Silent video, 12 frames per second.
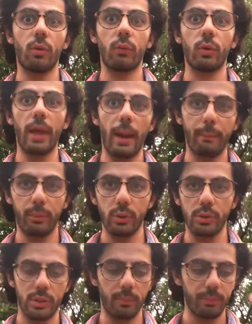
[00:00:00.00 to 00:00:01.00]
for that
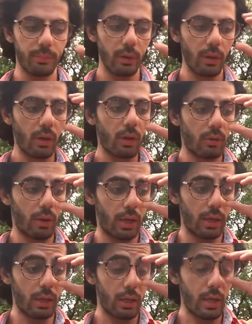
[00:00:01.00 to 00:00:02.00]
person,
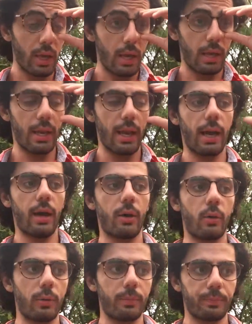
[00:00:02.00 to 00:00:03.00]
right?
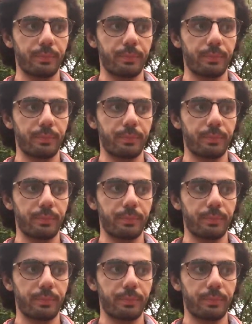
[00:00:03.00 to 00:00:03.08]
Now,